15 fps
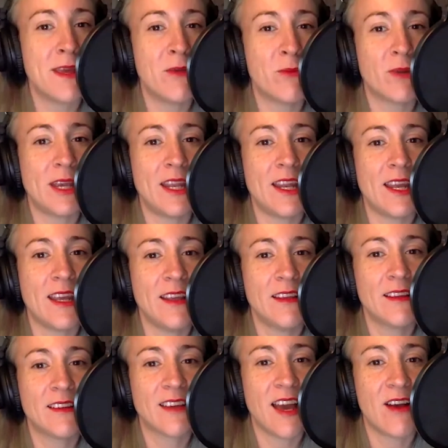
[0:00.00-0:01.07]
reading
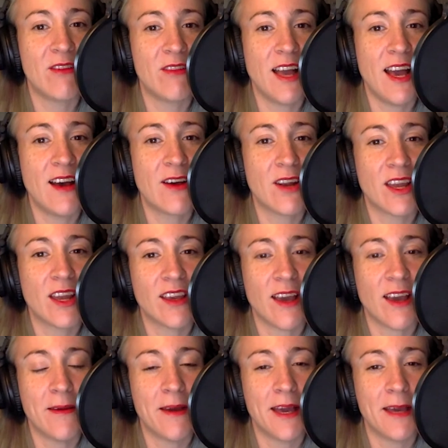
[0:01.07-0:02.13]
out loud.
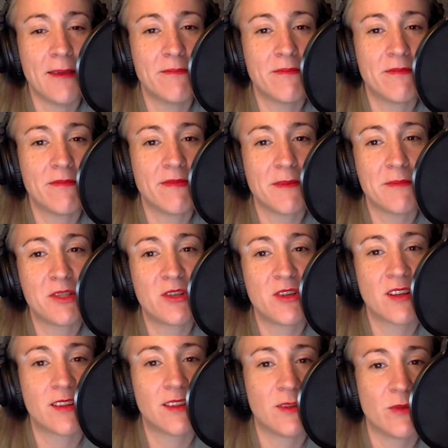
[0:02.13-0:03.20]
I'm
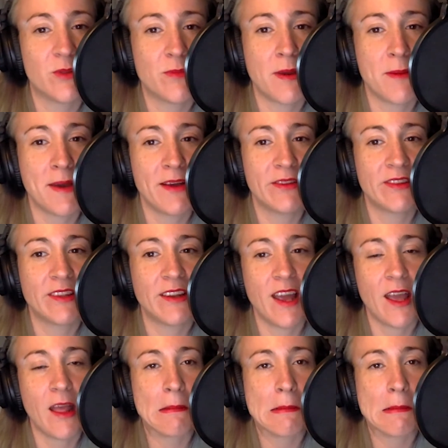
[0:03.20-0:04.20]
struggling with my mouth today.